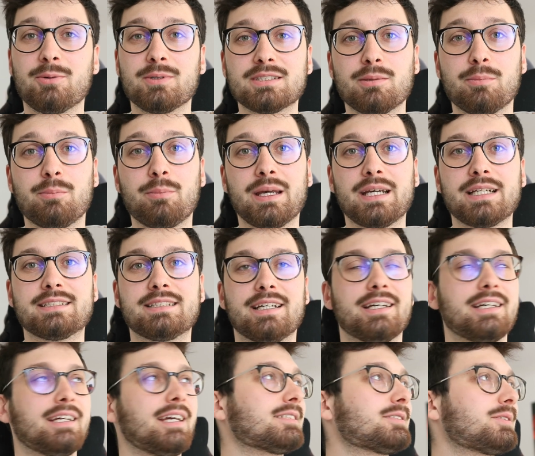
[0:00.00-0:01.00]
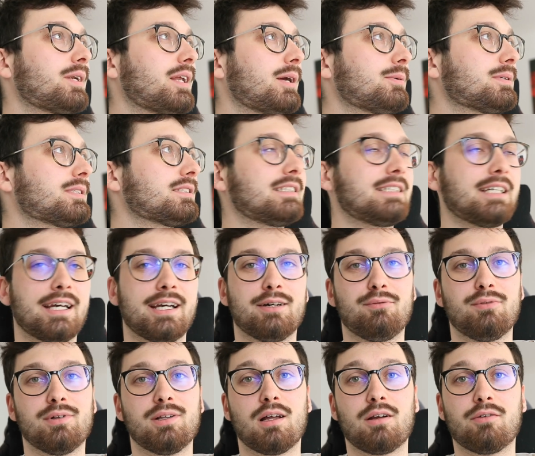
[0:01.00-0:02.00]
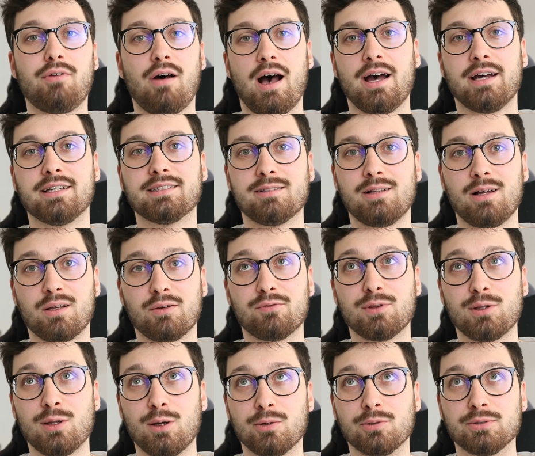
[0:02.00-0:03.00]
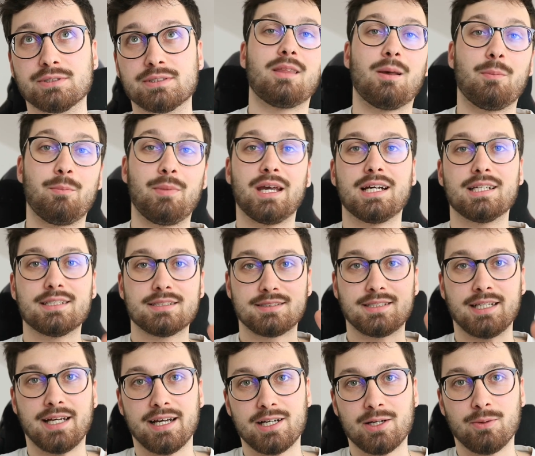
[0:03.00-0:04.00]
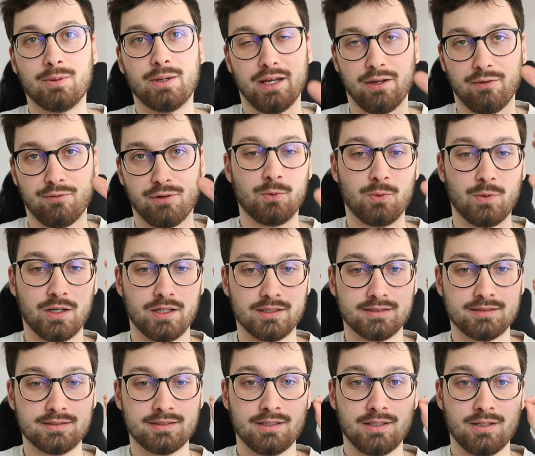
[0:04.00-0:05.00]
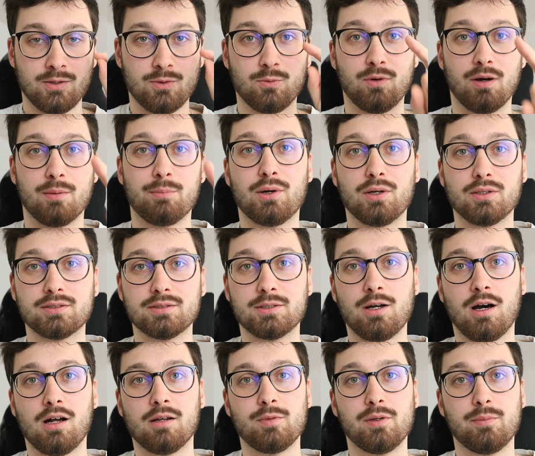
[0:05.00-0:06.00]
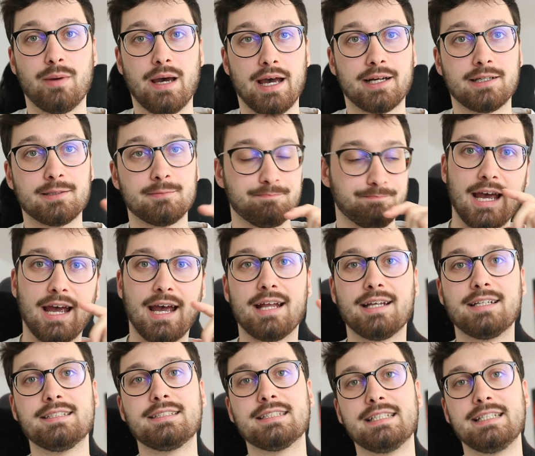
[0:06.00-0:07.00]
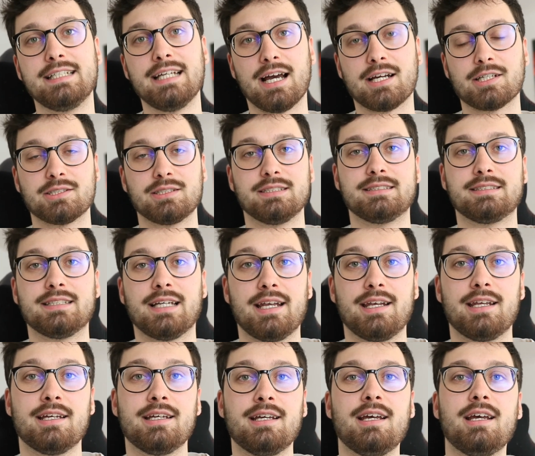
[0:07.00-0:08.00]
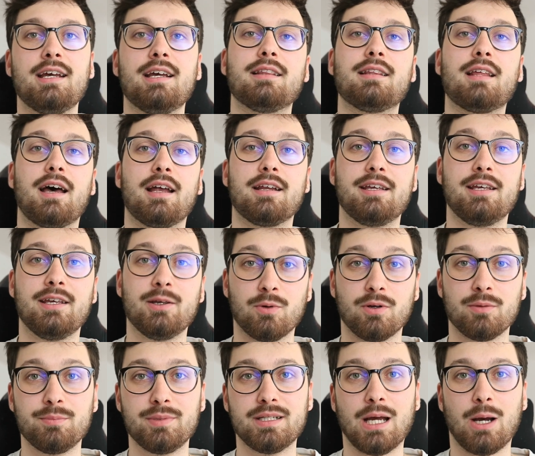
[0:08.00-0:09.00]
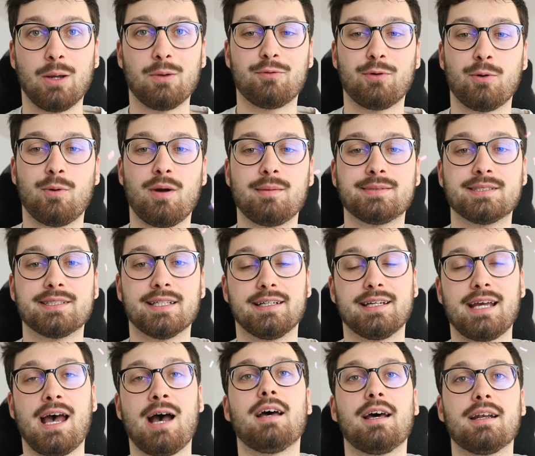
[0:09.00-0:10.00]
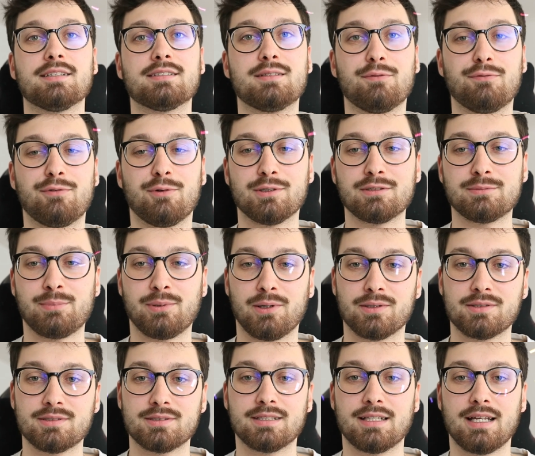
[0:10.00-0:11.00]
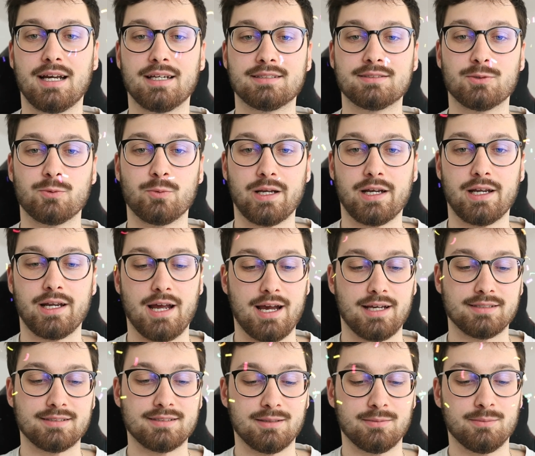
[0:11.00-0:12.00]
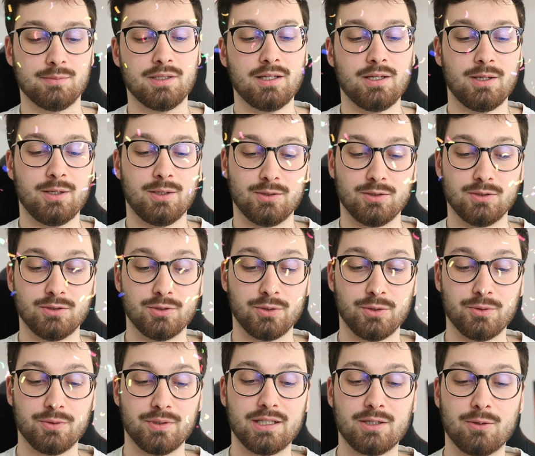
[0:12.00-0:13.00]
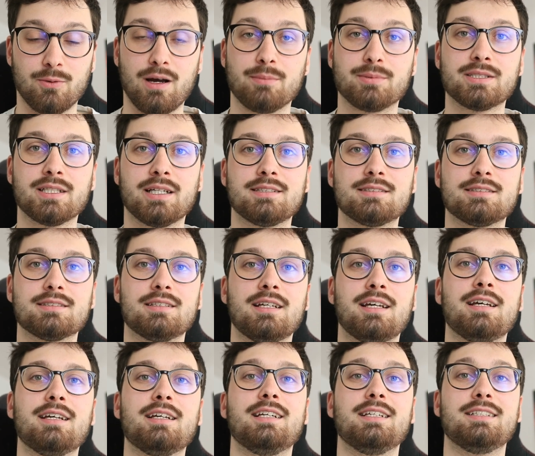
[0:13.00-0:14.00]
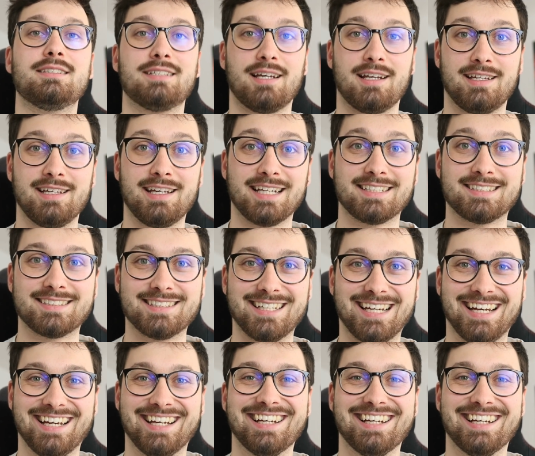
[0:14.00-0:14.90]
was a big day. Yesterday was a day of a lot of highs, a lot of lows. The biggest takeaway was one person called me back and he actually said that he would be down for a website. That is the first person that when I asked him, do you need a website? He said, yes,